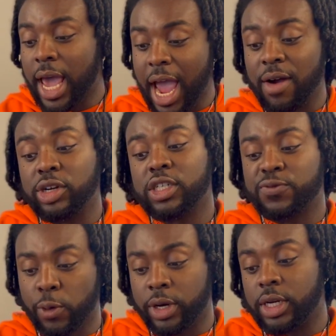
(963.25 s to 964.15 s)
Average is
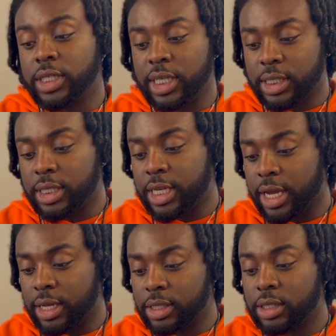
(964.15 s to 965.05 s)
40 to 60
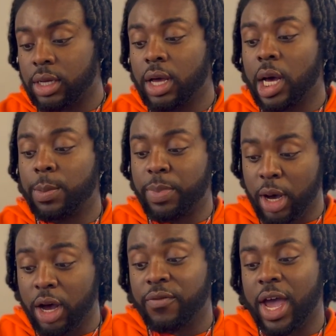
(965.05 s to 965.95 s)
seconds.
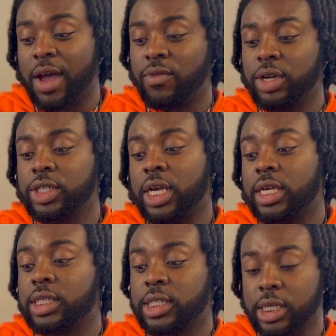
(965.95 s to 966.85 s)
Above average
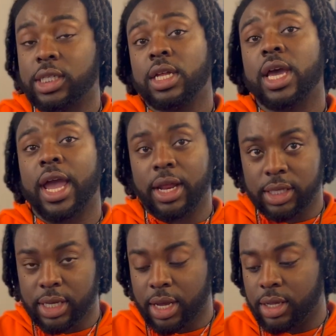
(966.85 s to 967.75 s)
is 60 to 80
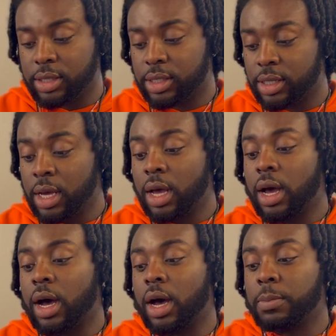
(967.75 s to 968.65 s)
seconds.
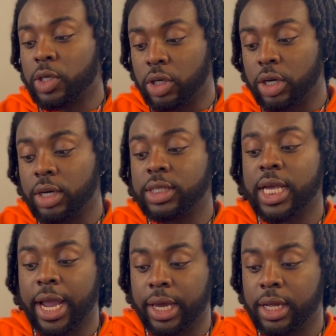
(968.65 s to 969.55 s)
Good is
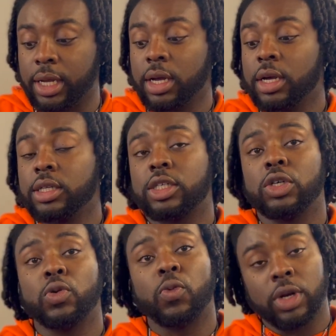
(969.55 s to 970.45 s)
80
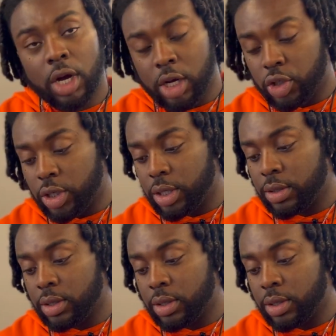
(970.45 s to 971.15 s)
to 100.